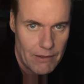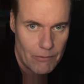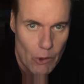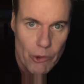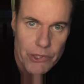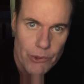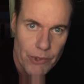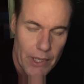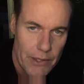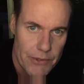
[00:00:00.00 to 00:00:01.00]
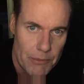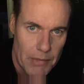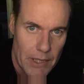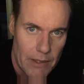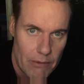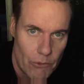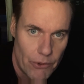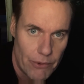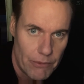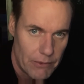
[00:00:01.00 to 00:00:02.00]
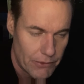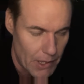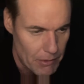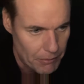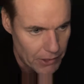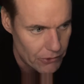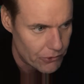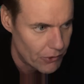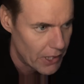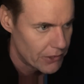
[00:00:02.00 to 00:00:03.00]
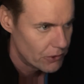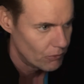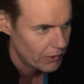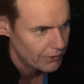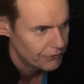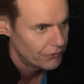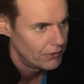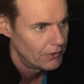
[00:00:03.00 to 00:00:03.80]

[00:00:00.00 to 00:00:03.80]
What would your reaction be? Well, Simon Peter's reaction was,